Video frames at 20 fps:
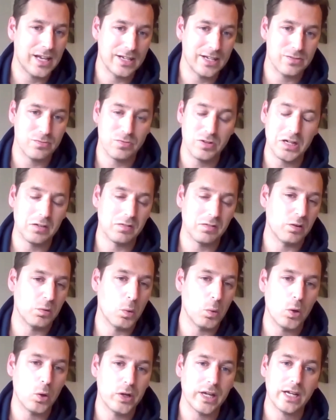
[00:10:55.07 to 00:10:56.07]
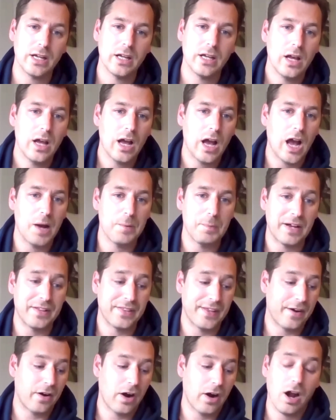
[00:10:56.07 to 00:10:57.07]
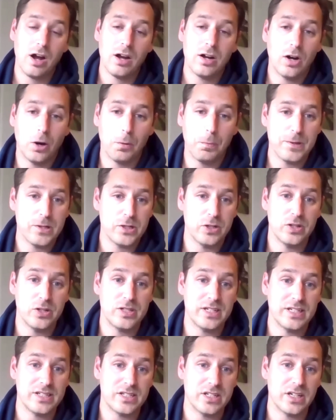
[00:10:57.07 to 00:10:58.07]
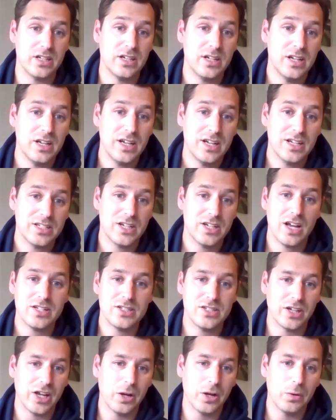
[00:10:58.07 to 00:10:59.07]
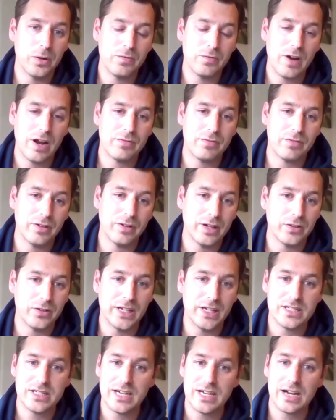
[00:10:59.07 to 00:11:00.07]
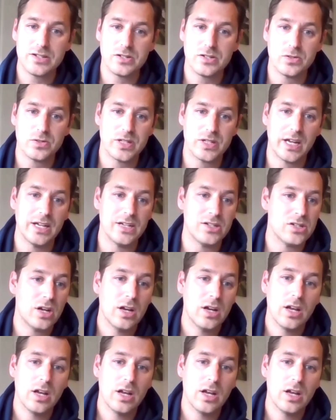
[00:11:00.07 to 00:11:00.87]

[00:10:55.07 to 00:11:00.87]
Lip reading: It's really rewarding, and there are opportunities to go and referee on the international stage.